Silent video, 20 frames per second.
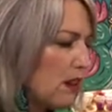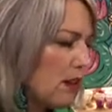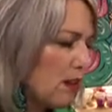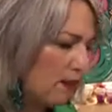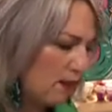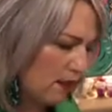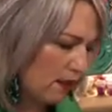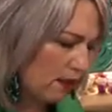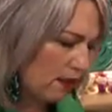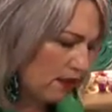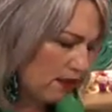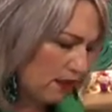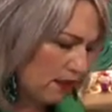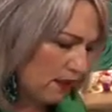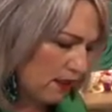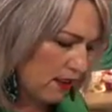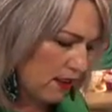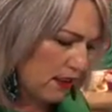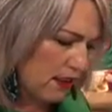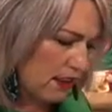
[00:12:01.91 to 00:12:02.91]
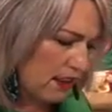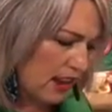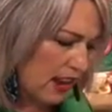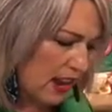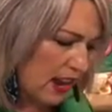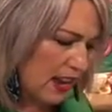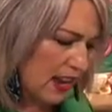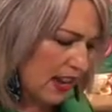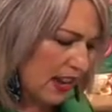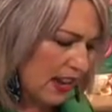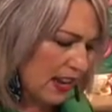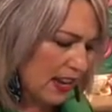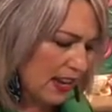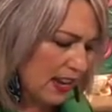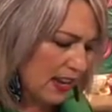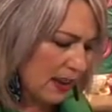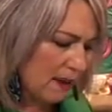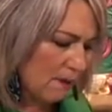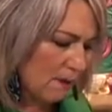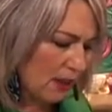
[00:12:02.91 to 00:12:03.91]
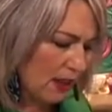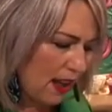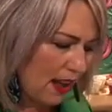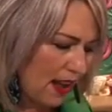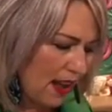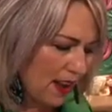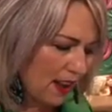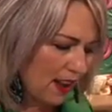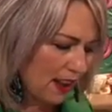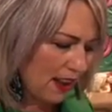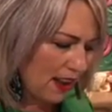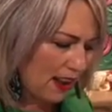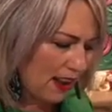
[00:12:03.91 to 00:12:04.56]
of an inky black.